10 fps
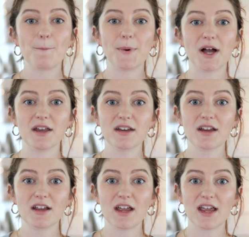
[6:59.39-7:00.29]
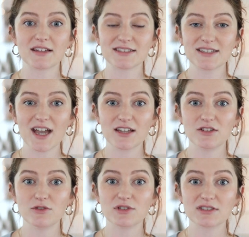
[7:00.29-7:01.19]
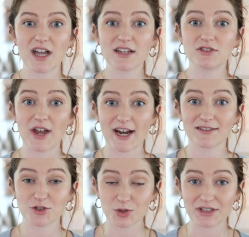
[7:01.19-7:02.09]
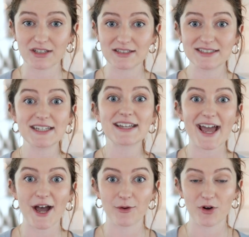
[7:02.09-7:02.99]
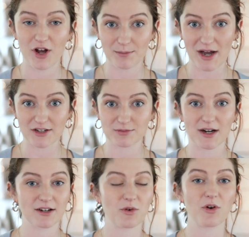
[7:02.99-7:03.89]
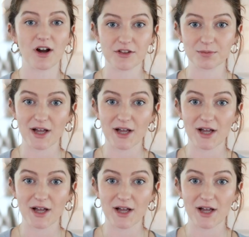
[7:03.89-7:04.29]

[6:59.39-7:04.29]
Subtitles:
but instead, you decide to actually seek it out on Poshmark or other